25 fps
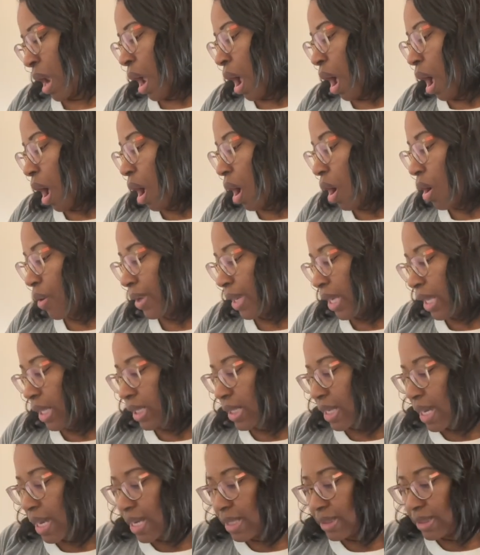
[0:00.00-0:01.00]
Oh, it
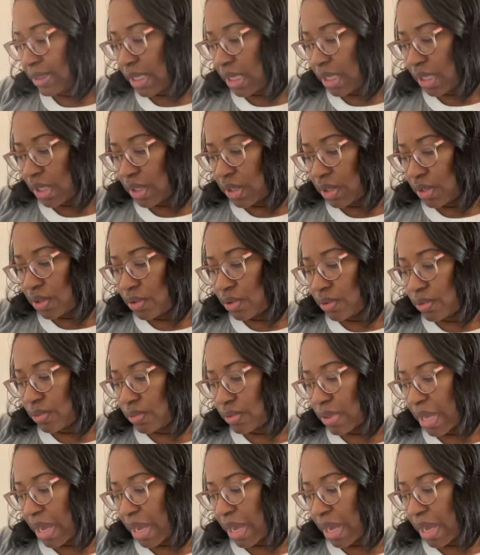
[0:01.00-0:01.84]
does include